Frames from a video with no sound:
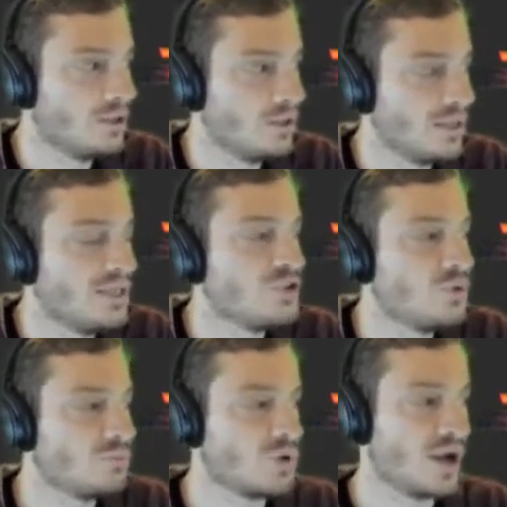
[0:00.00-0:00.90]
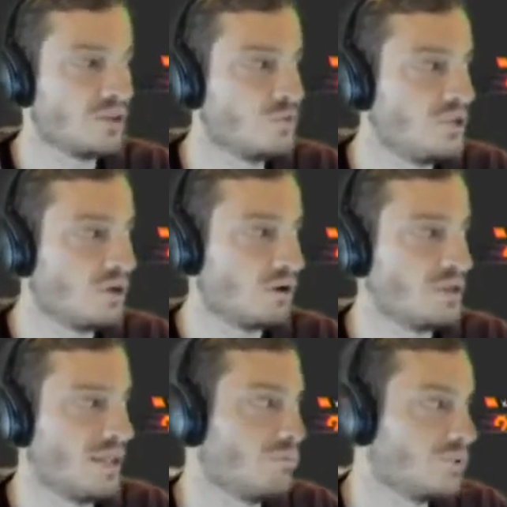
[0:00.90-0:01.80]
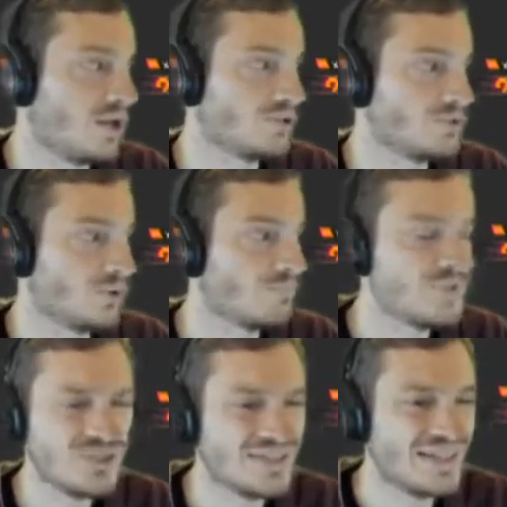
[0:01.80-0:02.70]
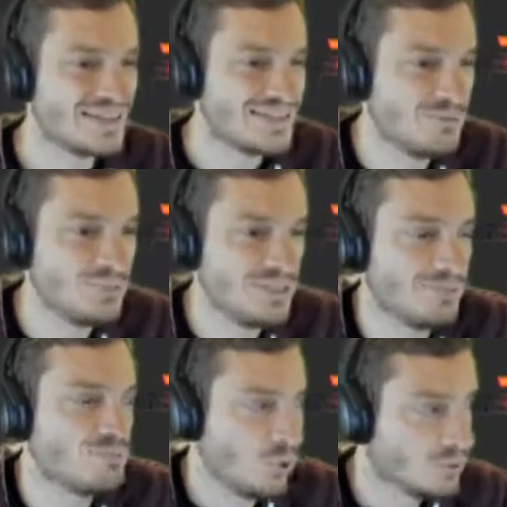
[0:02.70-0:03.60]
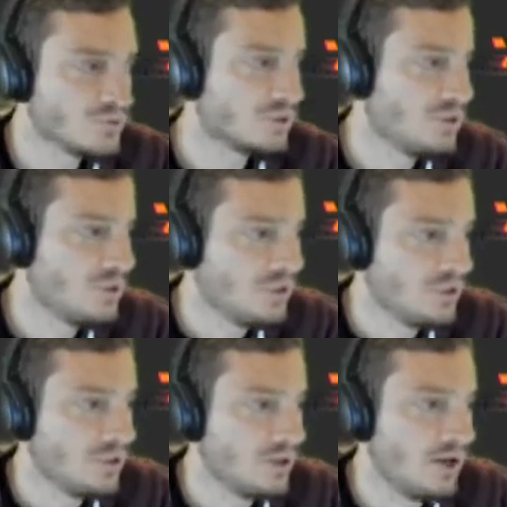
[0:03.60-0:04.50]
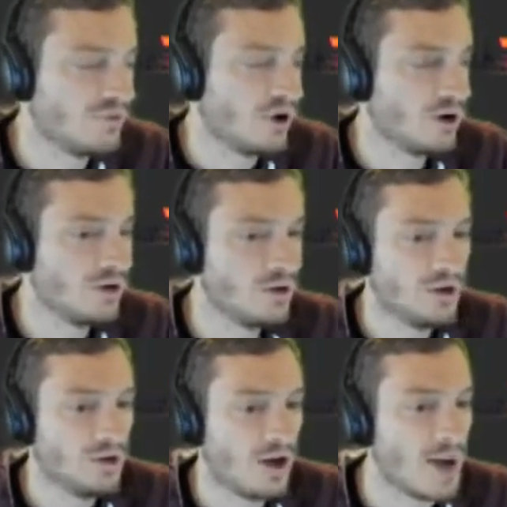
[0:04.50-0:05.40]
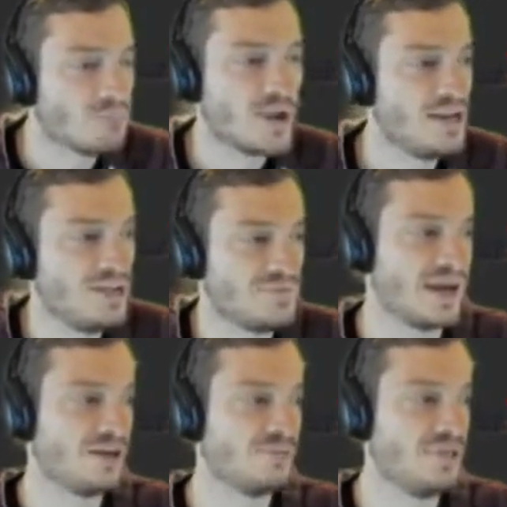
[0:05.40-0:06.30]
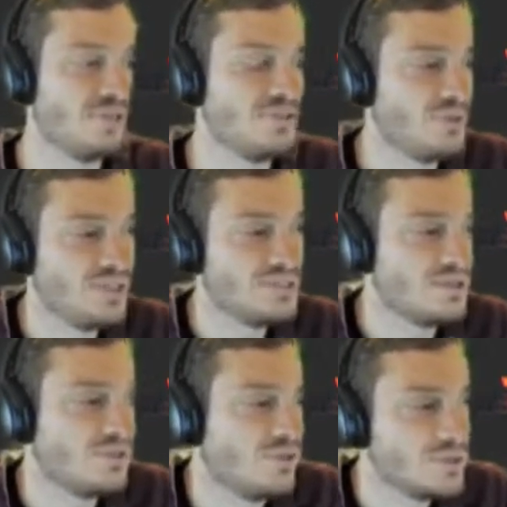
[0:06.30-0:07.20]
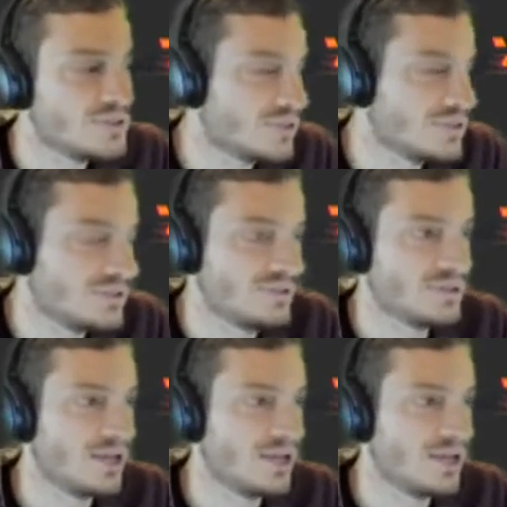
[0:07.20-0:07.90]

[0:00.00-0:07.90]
into a product that we call Cloud Block Store. This is not simply a port of our operating environment into an EC2 instance inside of